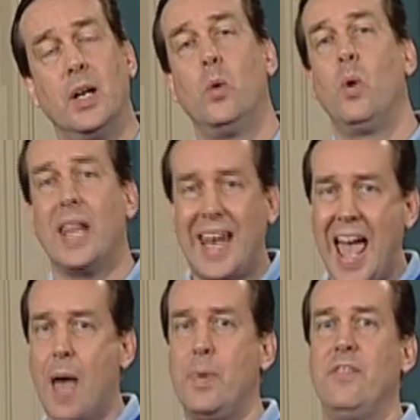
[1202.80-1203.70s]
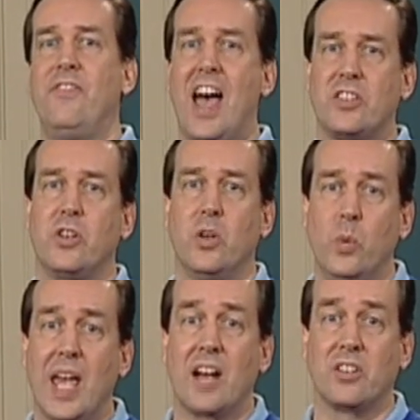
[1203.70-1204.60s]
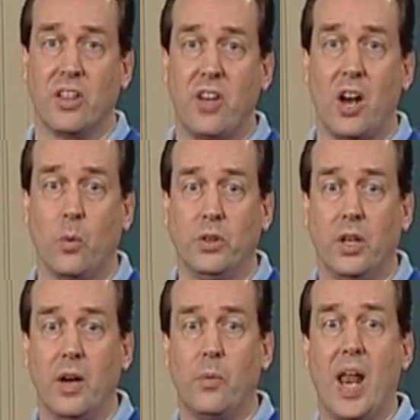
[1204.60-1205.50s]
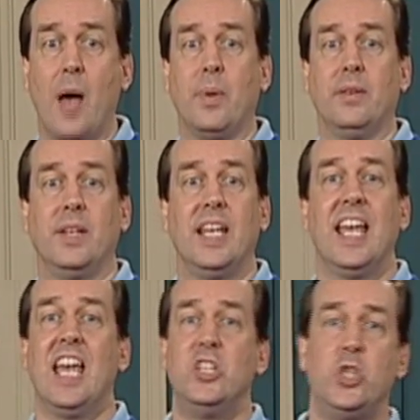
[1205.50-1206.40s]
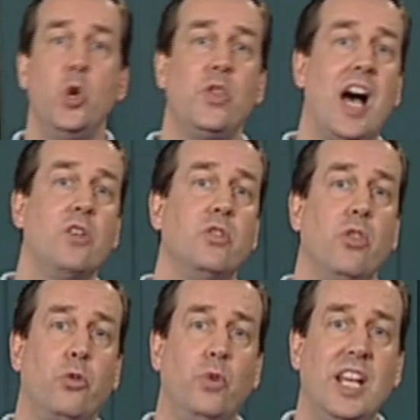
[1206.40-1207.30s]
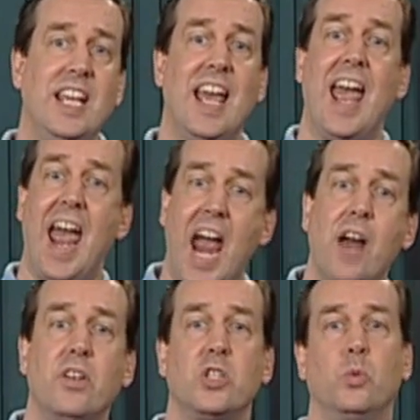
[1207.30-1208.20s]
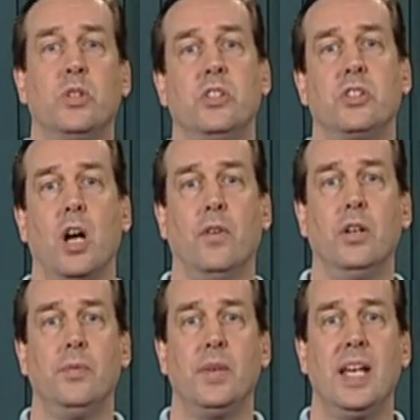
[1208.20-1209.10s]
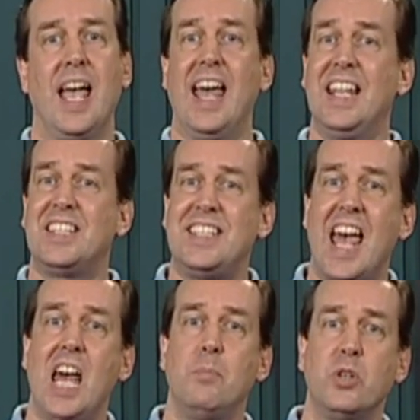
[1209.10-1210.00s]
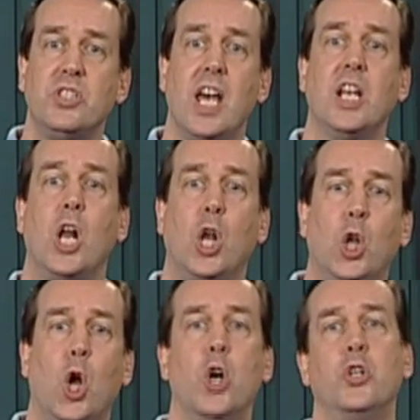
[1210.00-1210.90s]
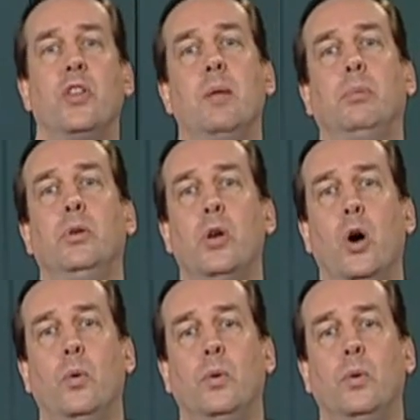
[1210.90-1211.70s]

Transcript: Well, it happened faster than we actually thought it would happen. In 2003, Eris was discovered, and it's 10% larger than Pluto.